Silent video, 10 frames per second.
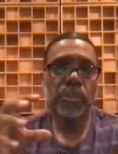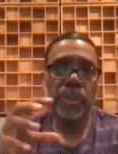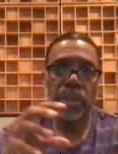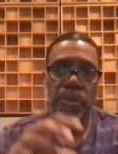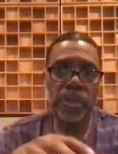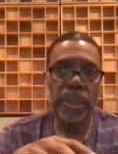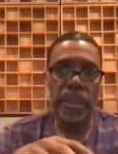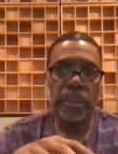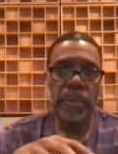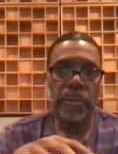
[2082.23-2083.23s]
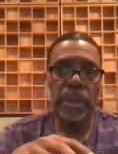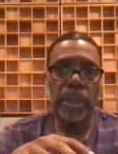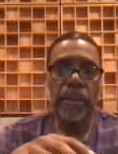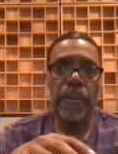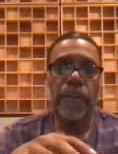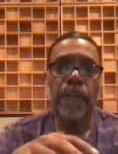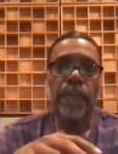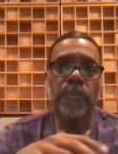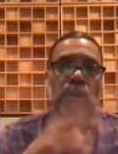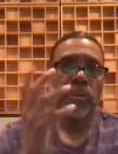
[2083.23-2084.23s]
the way you think, okay?
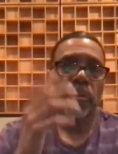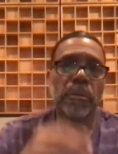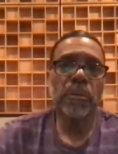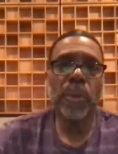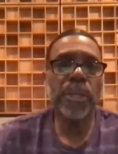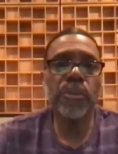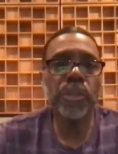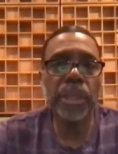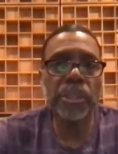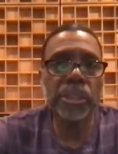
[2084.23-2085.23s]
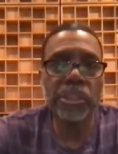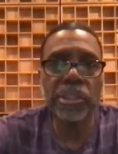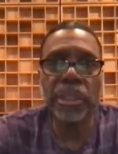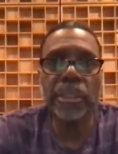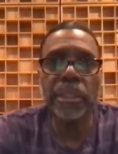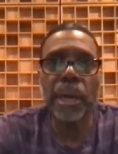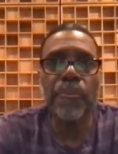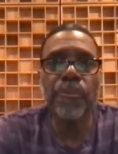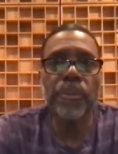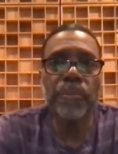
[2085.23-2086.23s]
So the way you think just doesn't come
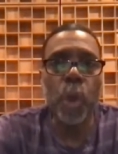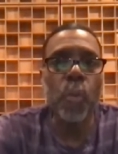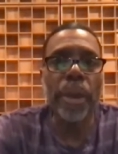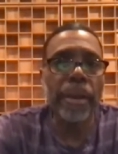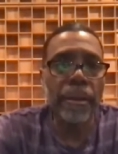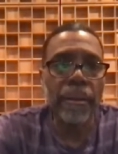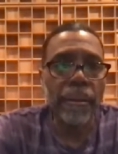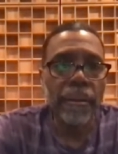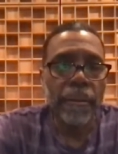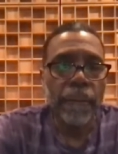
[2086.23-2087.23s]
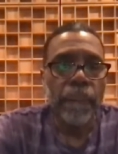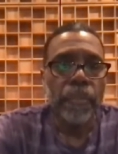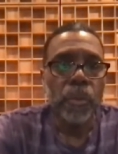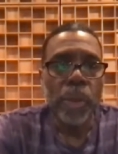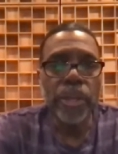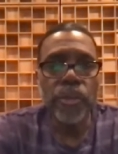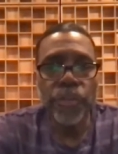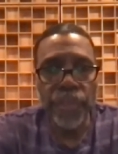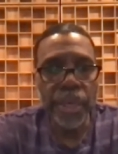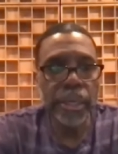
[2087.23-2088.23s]
from nowhere the way you
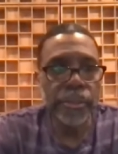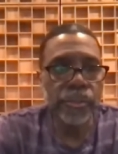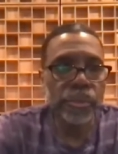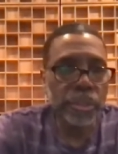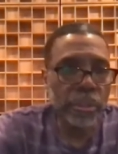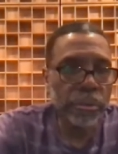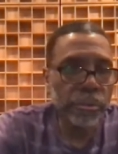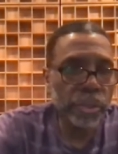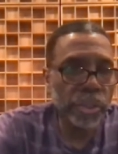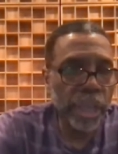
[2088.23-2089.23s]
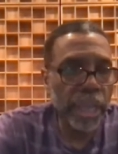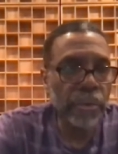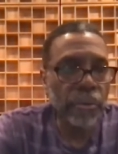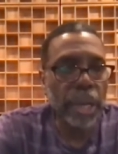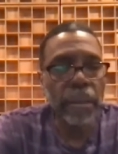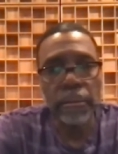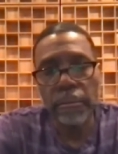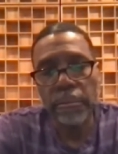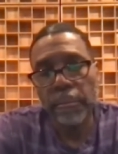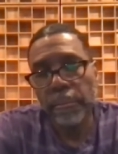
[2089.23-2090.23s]
think is a result of what you're hanging around
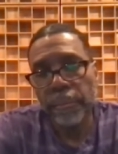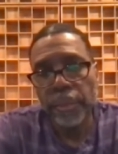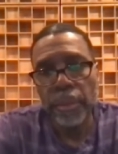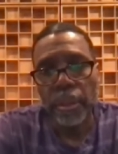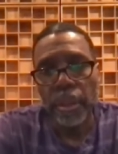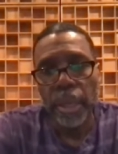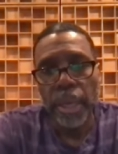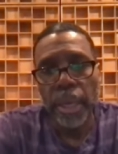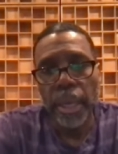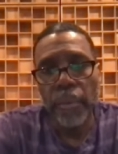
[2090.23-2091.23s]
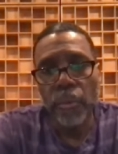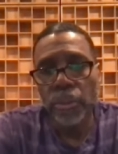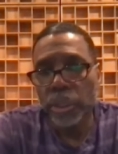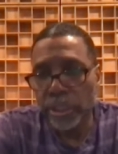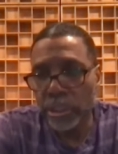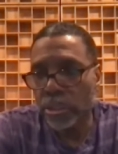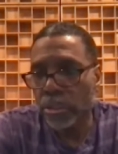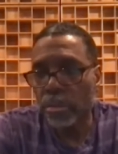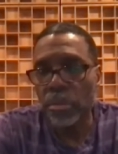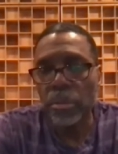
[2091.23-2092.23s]
and what you're listening
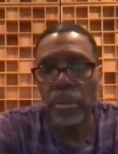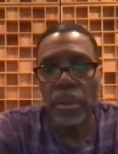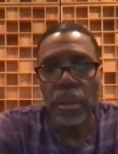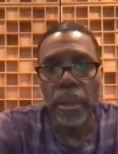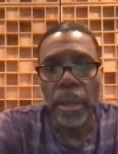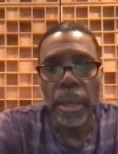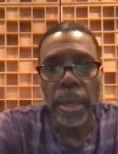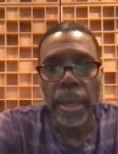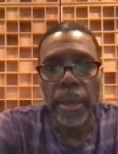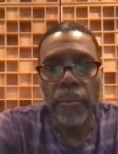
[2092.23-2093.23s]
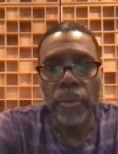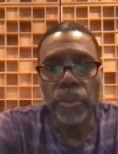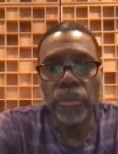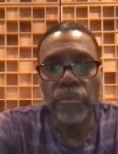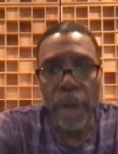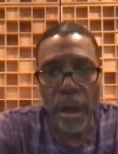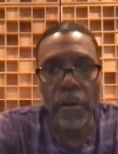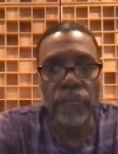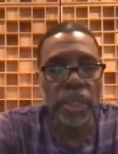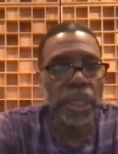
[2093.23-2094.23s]
to and what you're involved